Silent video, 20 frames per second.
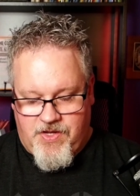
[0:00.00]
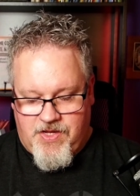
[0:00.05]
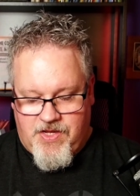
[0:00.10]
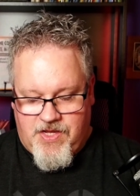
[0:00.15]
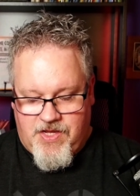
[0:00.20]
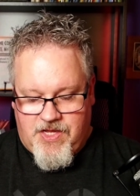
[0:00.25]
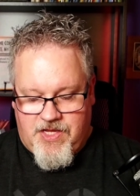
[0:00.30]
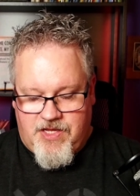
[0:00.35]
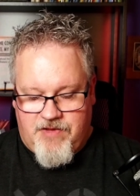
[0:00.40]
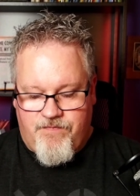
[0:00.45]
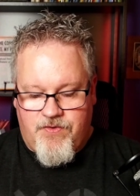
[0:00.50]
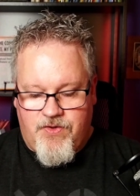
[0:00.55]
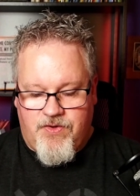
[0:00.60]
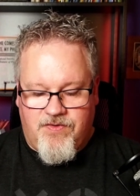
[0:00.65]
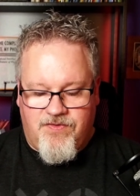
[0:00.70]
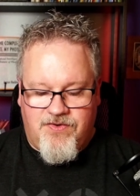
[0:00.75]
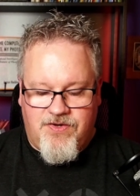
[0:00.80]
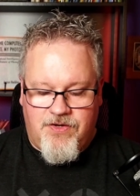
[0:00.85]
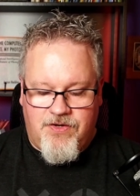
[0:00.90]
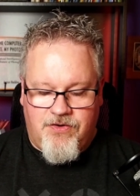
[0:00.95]
If you
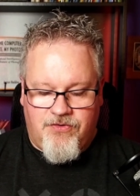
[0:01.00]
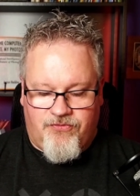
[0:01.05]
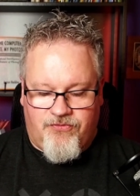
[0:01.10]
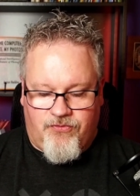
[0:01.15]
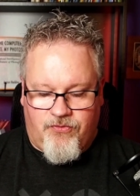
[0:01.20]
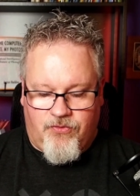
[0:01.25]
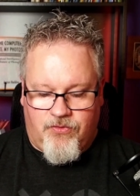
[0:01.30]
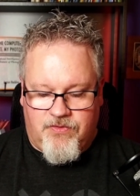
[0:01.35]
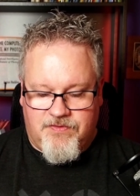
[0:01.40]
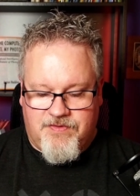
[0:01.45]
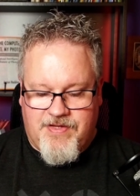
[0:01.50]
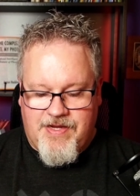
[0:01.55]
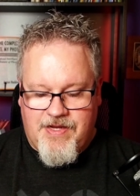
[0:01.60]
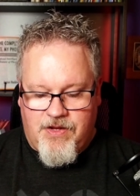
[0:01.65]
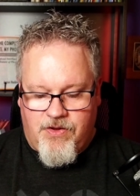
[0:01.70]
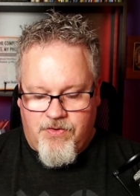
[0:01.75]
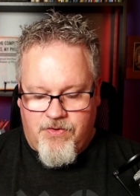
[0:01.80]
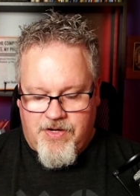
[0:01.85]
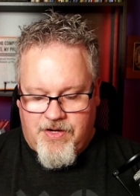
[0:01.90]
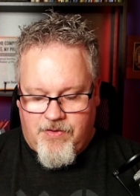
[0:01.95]
continue to scroll
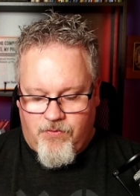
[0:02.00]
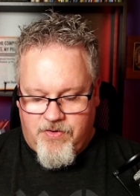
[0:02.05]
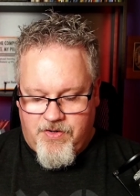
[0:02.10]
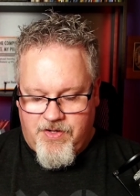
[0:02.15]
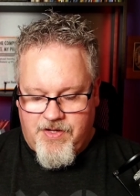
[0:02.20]
down, I want